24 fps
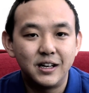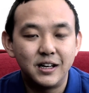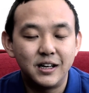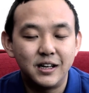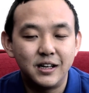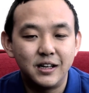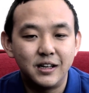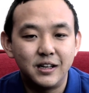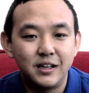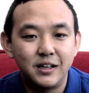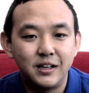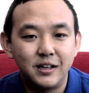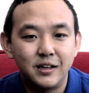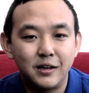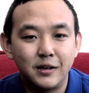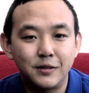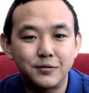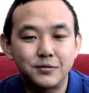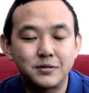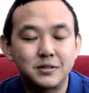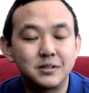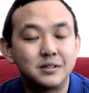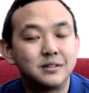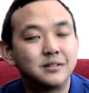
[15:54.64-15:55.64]

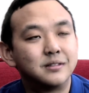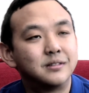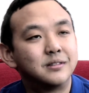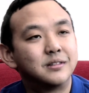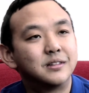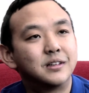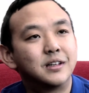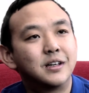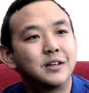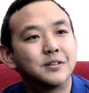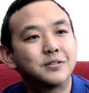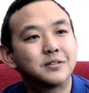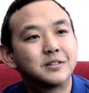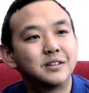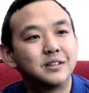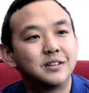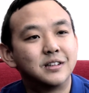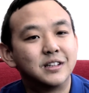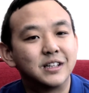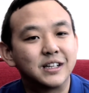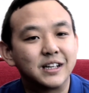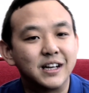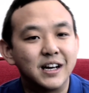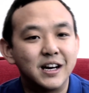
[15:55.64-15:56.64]
Often
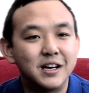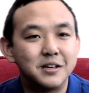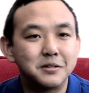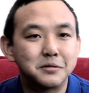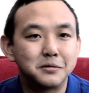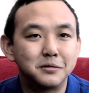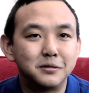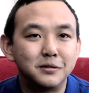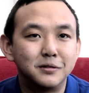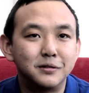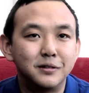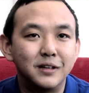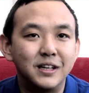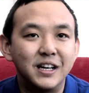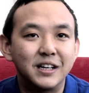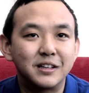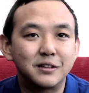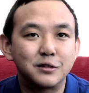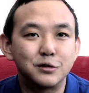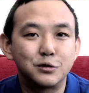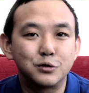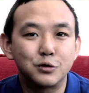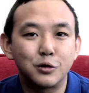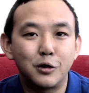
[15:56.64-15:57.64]
the guys who like
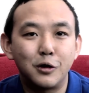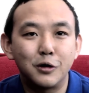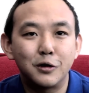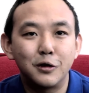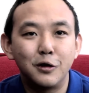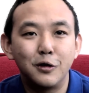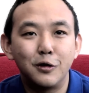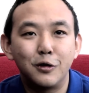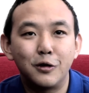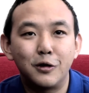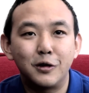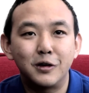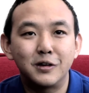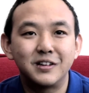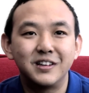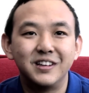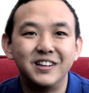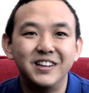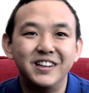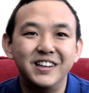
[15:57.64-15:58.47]
to talk a lot,